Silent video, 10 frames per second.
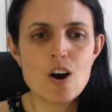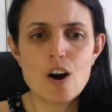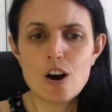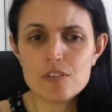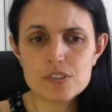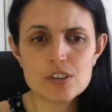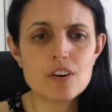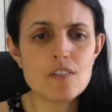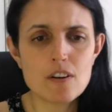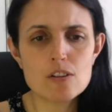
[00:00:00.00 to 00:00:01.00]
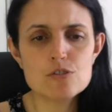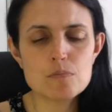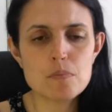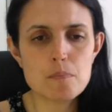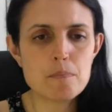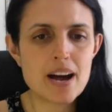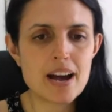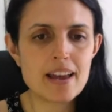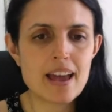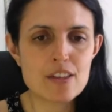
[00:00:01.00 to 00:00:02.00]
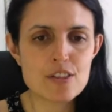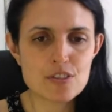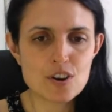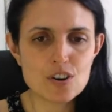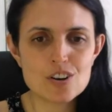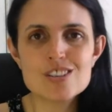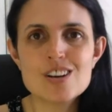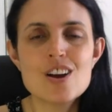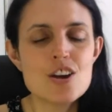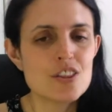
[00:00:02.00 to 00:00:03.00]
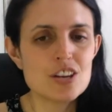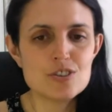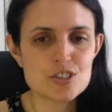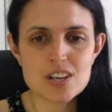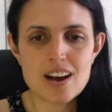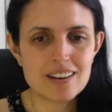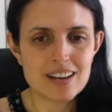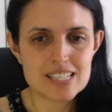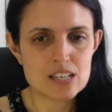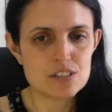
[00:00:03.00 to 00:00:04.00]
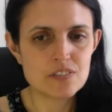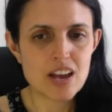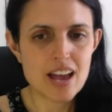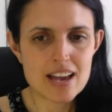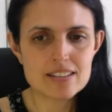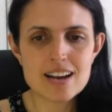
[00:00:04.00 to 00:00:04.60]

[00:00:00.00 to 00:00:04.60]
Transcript: often followed up by a thought that you just can't get out of your head,